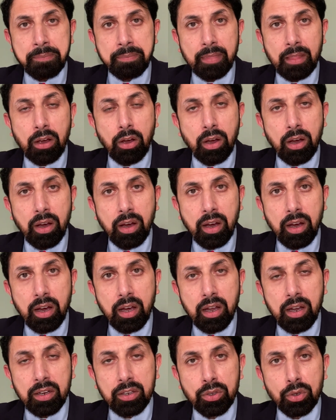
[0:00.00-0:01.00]

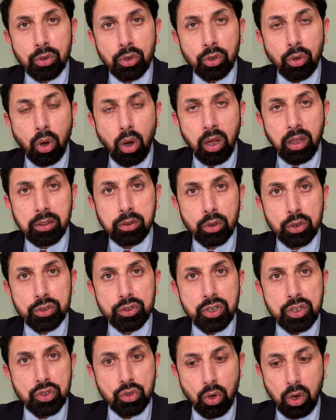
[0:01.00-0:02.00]
All those
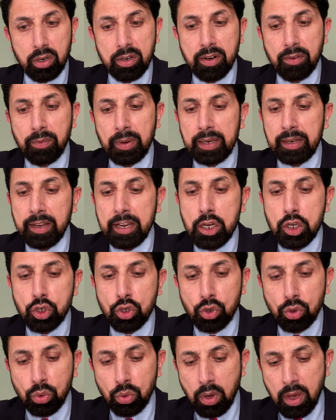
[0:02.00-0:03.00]
disorders will lead
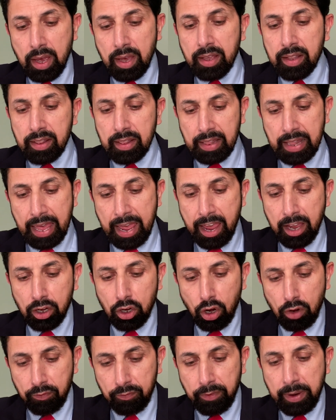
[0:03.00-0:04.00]
to lack
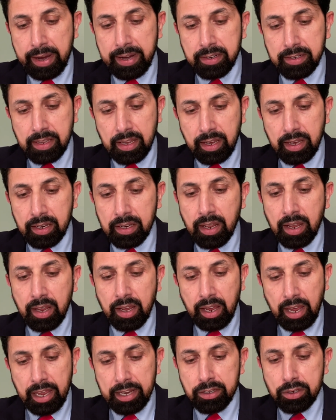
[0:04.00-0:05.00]
of weight gain,
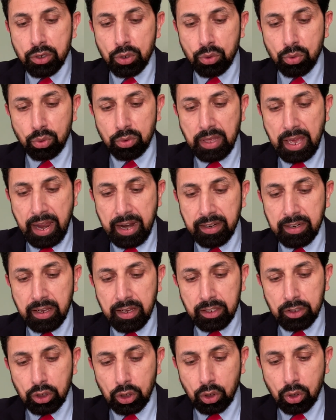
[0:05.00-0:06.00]
and due to that
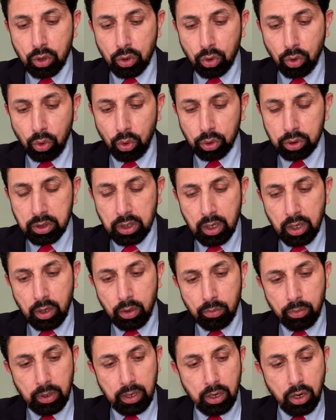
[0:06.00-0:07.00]
the growth
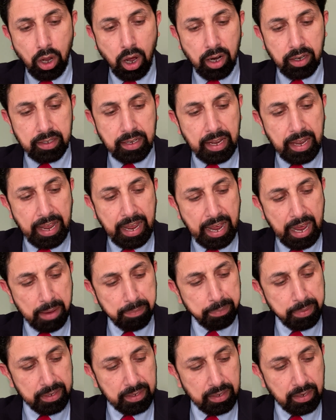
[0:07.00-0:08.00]
will not
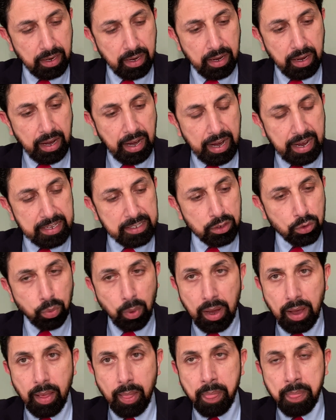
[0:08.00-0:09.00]
happen as
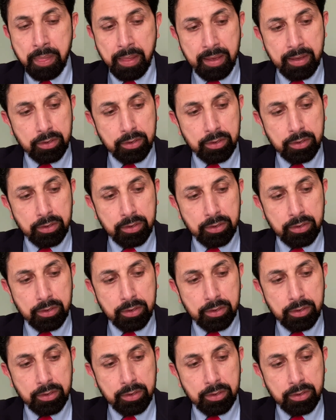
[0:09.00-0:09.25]
well.